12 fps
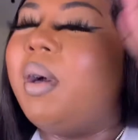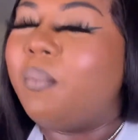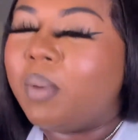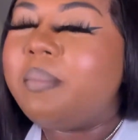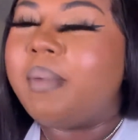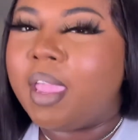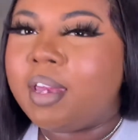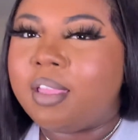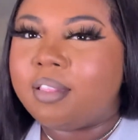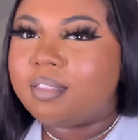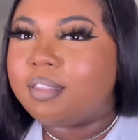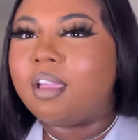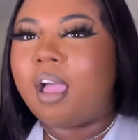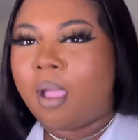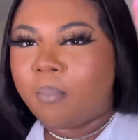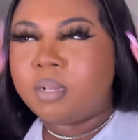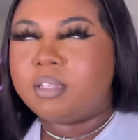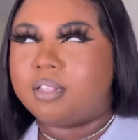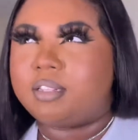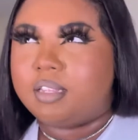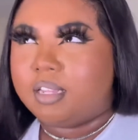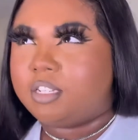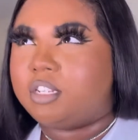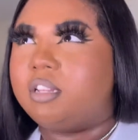we made it to our
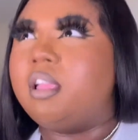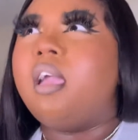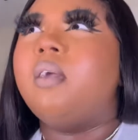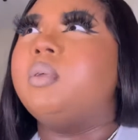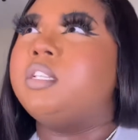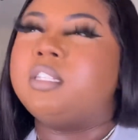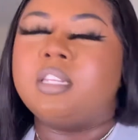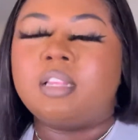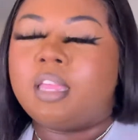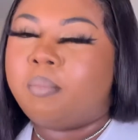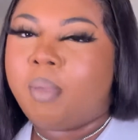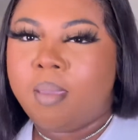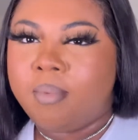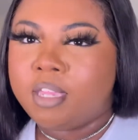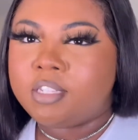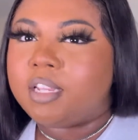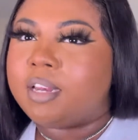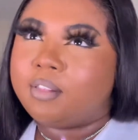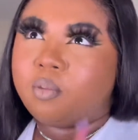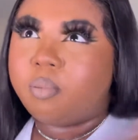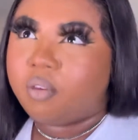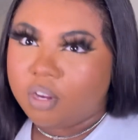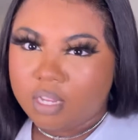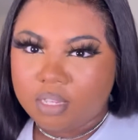destination, which is looking like a bad bitch, and that's on
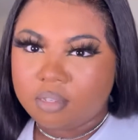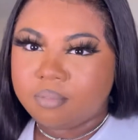period.